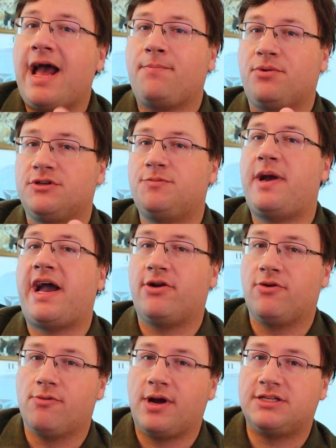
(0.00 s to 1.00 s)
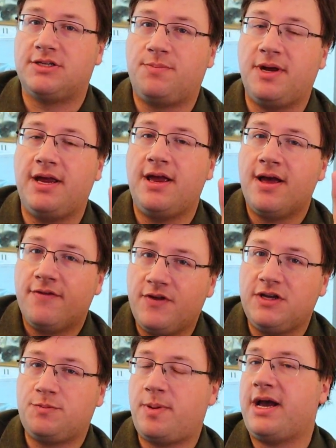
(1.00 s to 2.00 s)
Apple's battery recipe
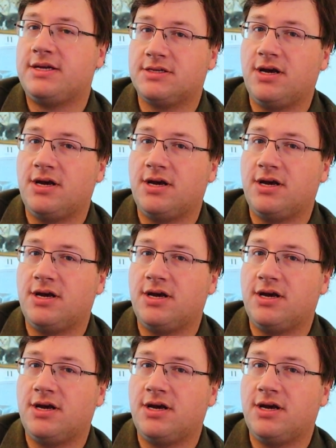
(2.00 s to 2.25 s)
these past